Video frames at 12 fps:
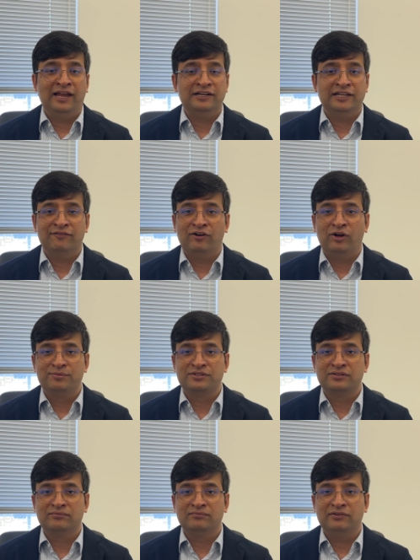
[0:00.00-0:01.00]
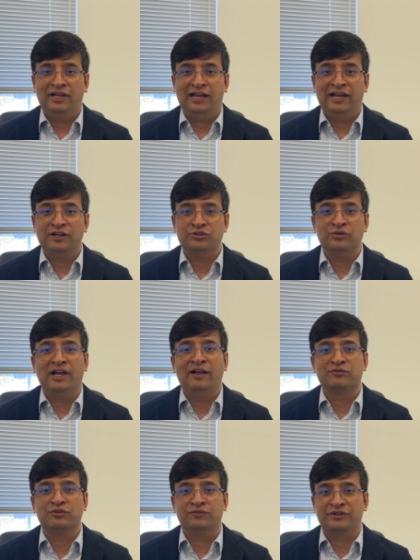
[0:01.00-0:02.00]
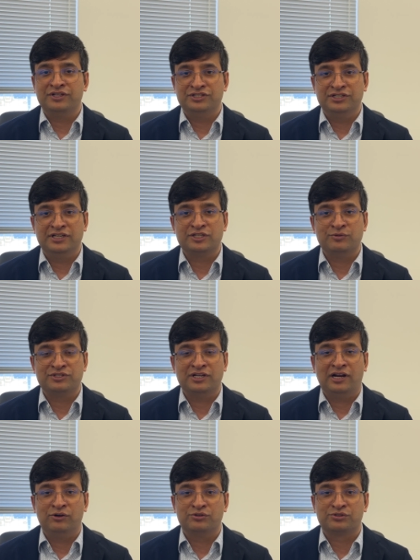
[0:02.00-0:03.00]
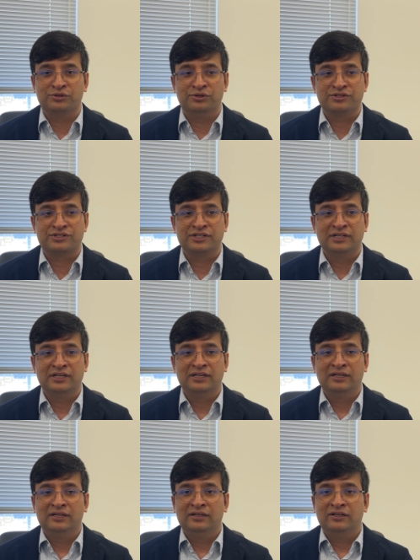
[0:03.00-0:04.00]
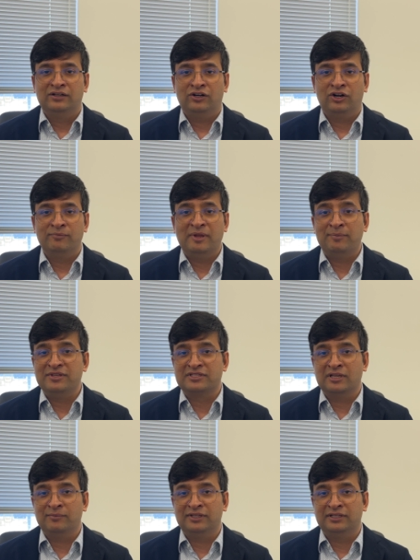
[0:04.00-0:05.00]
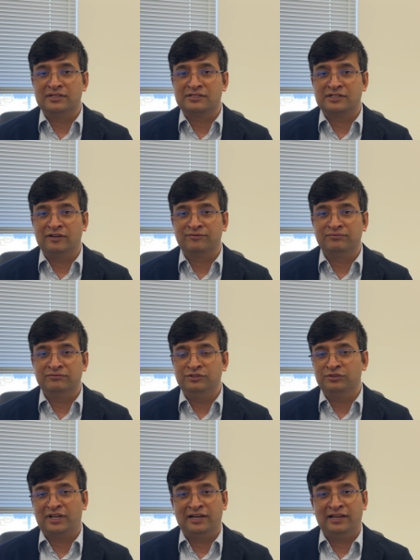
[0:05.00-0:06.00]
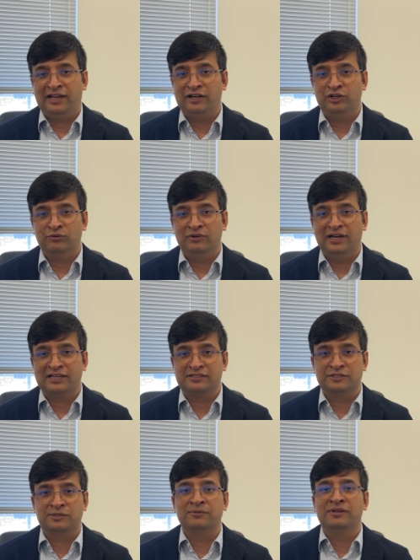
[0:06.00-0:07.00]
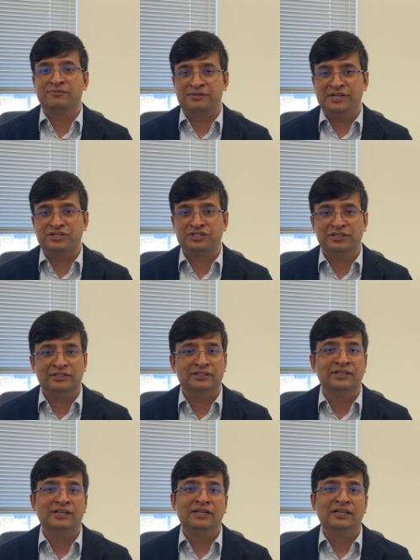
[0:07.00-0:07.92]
DevOps, and you have software engineers which are outsourced, or maybe some other stuff you can hand over, like system administration,